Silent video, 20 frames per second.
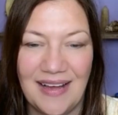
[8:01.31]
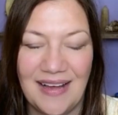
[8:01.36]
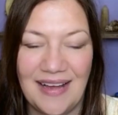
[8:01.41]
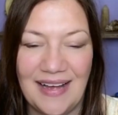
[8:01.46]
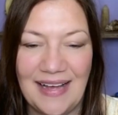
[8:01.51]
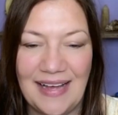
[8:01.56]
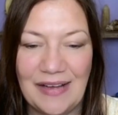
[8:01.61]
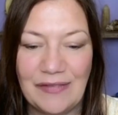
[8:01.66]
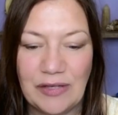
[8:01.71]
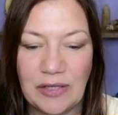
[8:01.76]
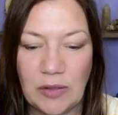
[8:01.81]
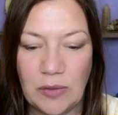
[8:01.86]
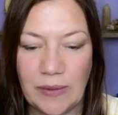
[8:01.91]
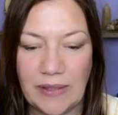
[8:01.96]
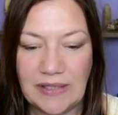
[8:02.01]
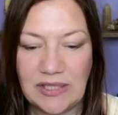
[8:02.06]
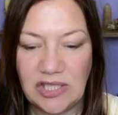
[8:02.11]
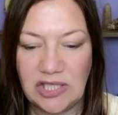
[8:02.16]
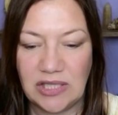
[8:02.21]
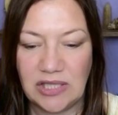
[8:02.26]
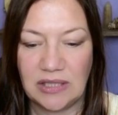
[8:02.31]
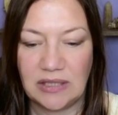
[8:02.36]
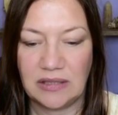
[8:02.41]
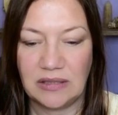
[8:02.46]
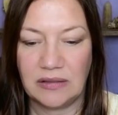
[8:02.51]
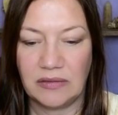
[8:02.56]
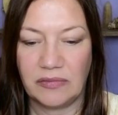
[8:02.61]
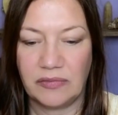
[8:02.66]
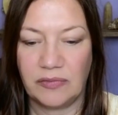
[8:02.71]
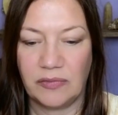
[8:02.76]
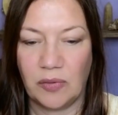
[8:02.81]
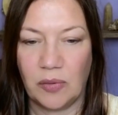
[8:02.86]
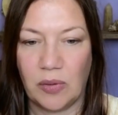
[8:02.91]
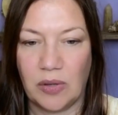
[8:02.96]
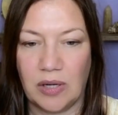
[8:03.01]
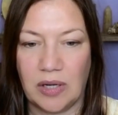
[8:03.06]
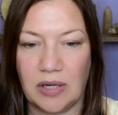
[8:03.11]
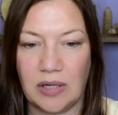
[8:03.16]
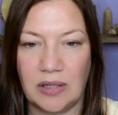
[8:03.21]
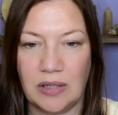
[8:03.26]
have a question
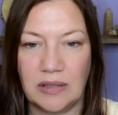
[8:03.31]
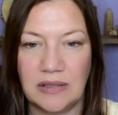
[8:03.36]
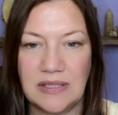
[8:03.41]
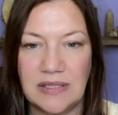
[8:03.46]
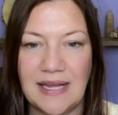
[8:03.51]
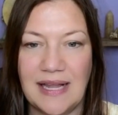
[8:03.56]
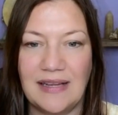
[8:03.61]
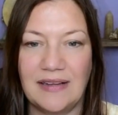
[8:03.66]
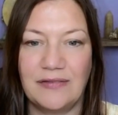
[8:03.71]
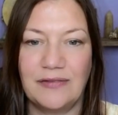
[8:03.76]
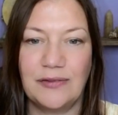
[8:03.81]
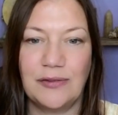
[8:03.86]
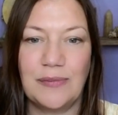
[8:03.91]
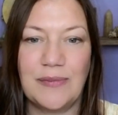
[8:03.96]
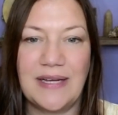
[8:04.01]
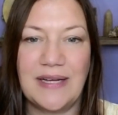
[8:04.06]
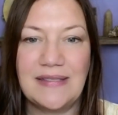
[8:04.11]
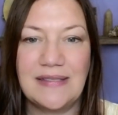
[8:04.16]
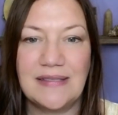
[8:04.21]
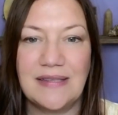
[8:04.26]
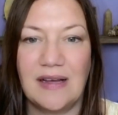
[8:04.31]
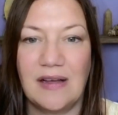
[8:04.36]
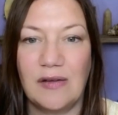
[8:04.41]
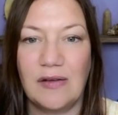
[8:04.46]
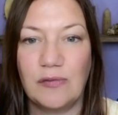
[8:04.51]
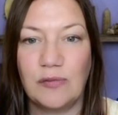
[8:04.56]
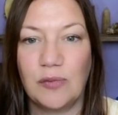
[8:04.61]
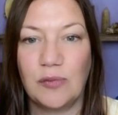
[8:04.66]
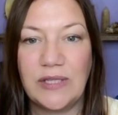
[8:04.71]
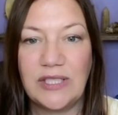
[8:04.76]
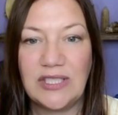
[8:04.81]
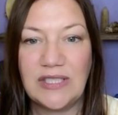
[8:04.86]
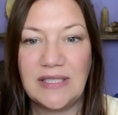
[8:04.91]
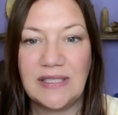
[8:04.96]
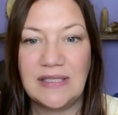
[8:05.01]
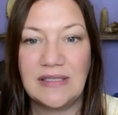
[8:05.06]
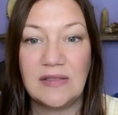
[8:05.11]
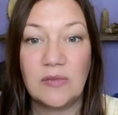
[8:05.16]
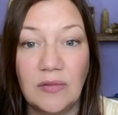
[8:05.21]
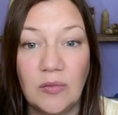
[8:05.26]
for Salavù myself, which
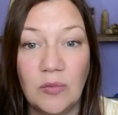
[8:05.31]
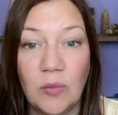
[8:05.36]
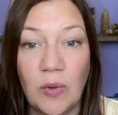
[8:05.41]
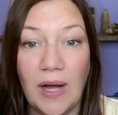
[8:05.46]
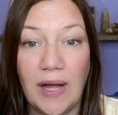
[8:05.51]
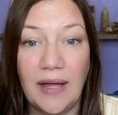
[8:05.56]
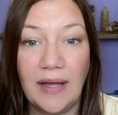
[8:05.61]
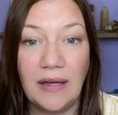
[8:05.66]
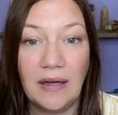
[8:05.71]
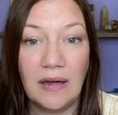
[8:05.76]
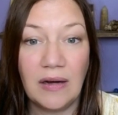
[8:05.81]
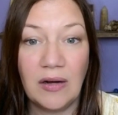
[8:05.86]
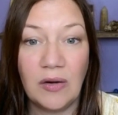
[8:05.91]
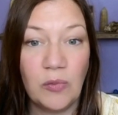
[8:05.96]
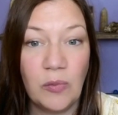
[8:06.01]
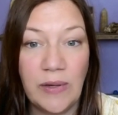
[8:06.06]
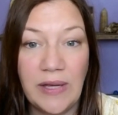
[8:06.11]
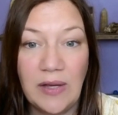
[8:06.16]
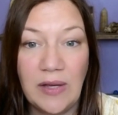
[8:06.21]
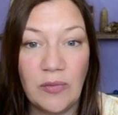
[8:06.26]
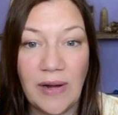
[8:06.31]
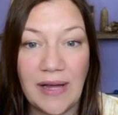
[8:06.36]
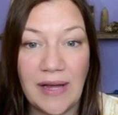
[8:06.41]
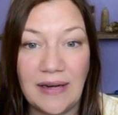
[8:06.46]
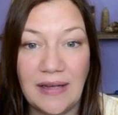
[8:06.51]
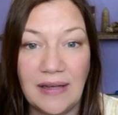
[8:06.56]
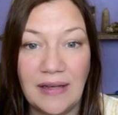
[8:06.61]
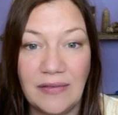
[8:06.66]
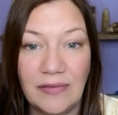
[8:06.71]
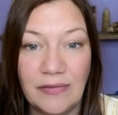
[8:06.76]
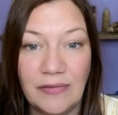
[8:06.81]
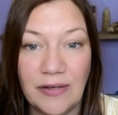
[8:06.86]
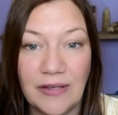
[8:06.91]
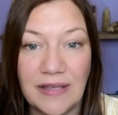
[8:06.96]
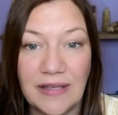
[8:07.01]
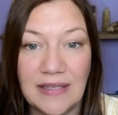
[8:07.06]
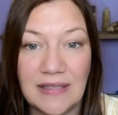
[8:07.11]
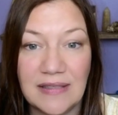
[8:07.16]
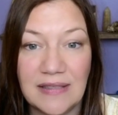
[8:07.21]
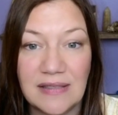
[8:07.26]
is, why are we ready for
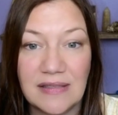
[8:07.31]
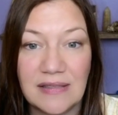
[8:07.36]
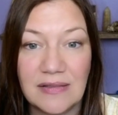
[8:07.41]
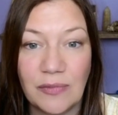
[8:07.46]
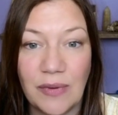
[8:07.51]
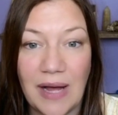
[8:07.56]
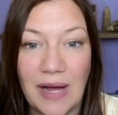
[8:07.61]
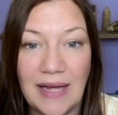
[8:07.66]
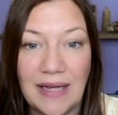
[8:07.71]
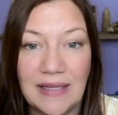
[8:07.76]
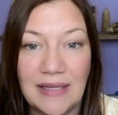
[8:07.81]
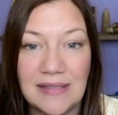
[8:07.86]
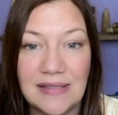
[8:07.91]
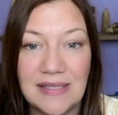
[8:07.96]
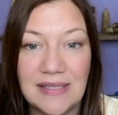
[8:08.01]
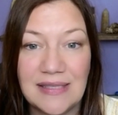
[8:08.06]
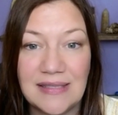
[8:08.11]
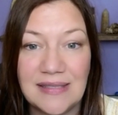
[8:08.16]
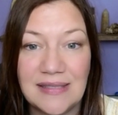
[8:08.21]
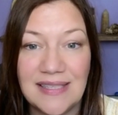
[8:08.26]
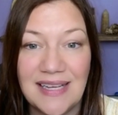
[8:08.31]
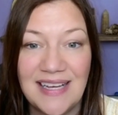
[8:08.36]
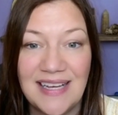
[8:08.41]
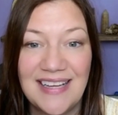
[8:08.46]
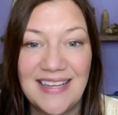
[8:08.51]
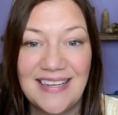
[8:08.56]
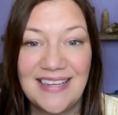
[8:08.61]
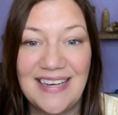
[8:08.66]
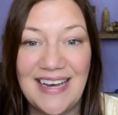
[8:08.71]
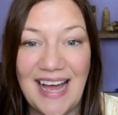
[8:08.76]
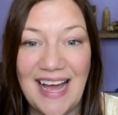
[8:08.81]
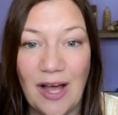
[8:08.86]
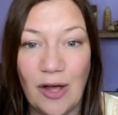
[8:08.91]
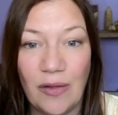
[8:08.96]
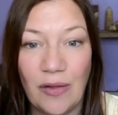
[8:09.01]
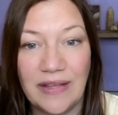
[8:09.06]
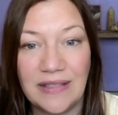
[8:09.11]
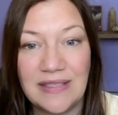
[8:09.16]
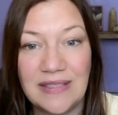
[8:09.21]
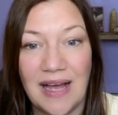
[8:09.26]
this? Why is this now
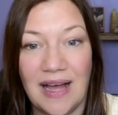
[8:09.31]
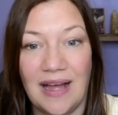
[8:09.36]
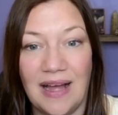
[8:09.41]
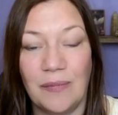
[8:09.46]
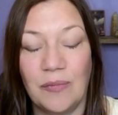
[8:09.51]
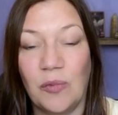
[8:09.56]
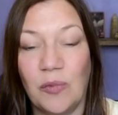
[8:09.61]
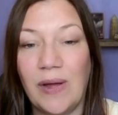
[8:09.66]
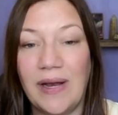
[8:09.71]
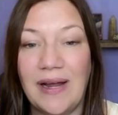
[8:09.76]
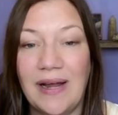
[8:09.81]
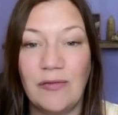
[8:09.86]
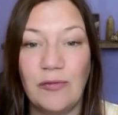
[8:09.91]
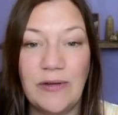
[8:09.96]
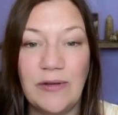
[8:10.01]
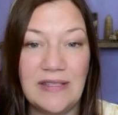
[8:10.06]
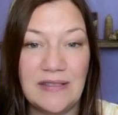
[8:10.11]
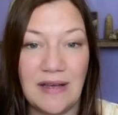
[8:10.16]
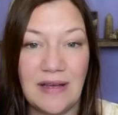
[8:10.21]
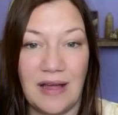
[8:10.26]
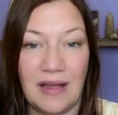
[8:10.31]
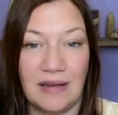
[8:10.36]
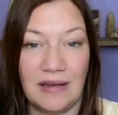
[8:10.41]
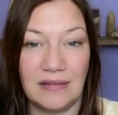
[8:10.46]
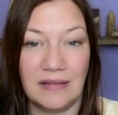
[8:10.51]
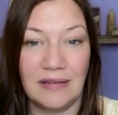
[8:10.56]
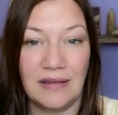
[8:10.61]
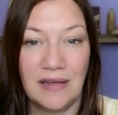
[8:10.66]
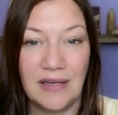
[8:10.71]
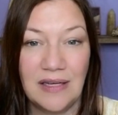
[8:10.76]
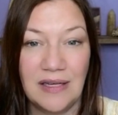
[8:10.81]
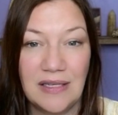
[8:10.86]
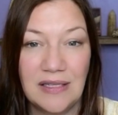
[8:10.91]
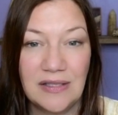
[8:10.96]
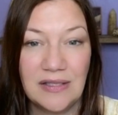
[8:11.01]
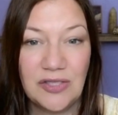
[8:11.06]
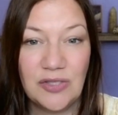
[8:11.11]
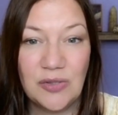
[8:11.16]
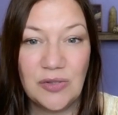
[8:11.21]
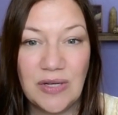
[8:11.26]
the time? What have we done
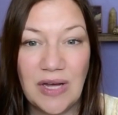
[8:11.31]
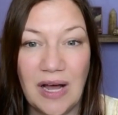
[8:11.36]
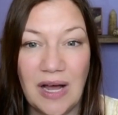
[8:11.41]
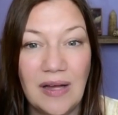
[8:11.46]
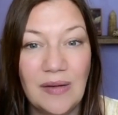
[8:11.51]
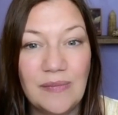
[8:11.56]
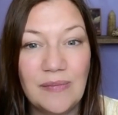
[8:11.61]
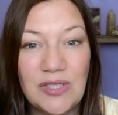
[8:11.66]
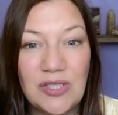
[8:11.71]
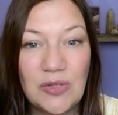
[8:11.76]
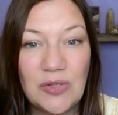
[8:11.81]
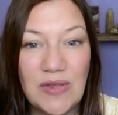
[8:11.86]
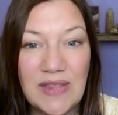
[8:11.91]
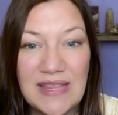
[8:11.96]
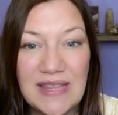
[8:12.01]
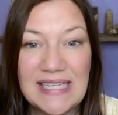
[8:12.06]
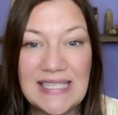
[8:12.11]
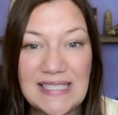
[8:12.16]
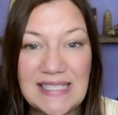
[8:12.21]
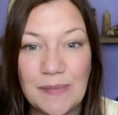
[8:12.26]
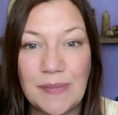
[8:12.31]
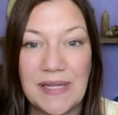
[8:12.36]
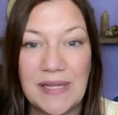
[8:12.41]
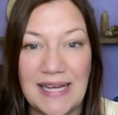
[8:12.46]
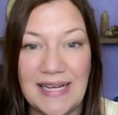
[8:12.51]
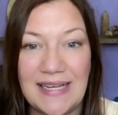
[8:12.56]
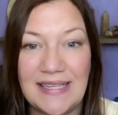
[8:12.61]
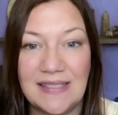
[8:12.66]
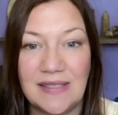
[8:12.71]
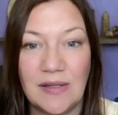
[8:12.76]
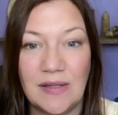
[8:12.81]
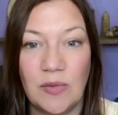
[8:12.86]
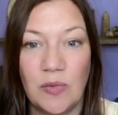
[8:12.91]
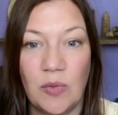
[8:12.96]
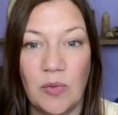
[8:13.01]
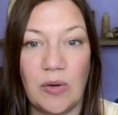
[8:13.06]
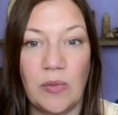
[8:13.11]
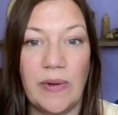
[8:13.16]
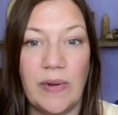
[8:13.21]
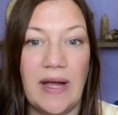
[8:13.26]
to come to this place
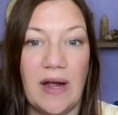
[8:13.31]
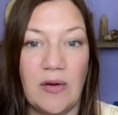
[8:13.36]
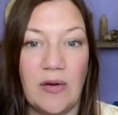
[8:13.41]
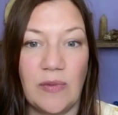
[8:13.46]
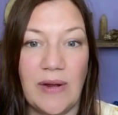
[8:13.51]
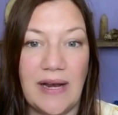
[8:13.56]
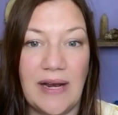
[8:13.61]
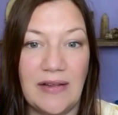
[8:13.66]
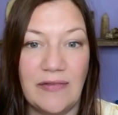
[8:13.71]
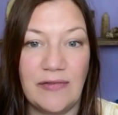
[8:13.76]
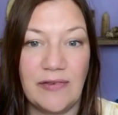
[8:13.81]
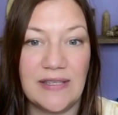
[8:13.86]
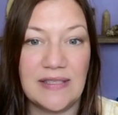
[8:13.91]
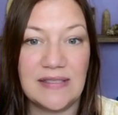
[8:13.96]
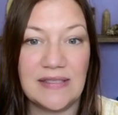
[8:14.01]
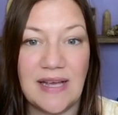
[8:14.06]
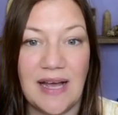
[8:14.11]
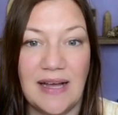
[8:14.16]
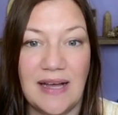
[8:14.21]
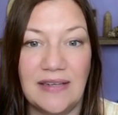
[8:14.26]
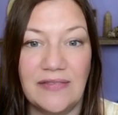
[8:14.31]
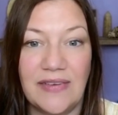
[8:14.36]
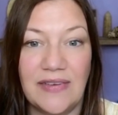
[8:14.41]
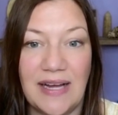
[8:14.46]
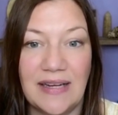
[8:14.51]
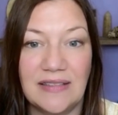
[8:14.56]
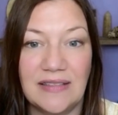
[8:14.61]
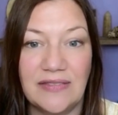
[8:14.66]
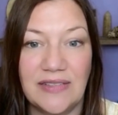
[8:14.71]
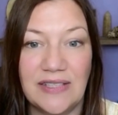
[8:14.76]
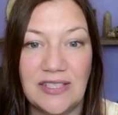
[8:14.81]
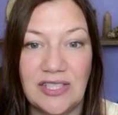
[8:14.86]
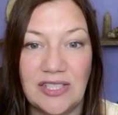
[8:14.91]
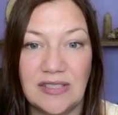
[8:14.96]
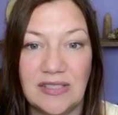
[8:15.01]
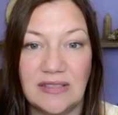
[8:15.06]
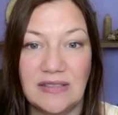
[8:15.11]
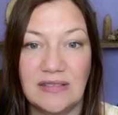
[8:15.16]
where we are ready for this kind of activation?